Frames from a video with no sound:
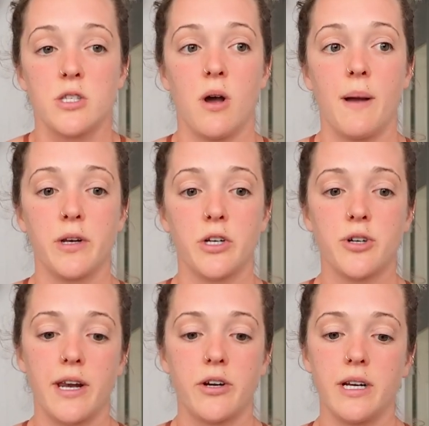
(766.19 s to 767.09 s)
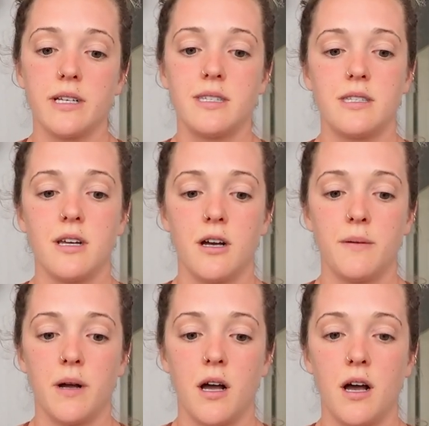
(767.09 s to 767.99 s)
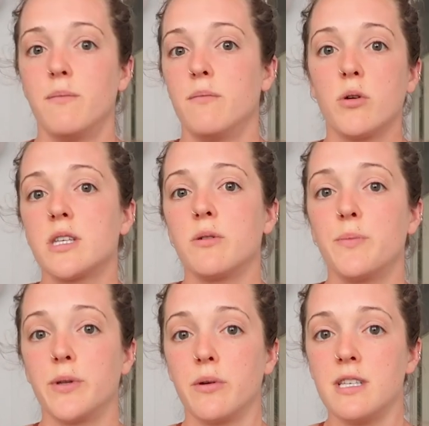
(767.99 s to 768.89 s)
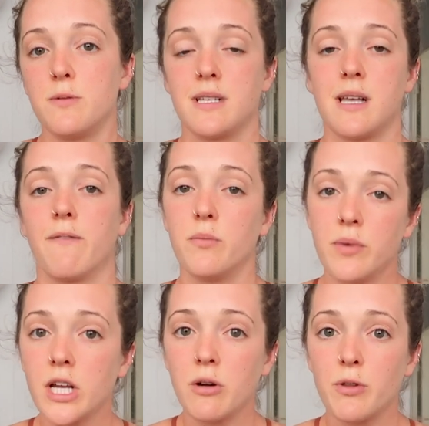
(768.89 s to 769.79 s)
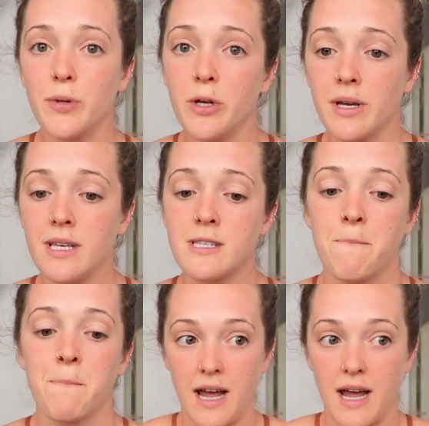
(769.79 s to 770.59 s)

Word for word: So I'm gonna try to create a system mostly with Blueys, because I'm familiar with Blueys.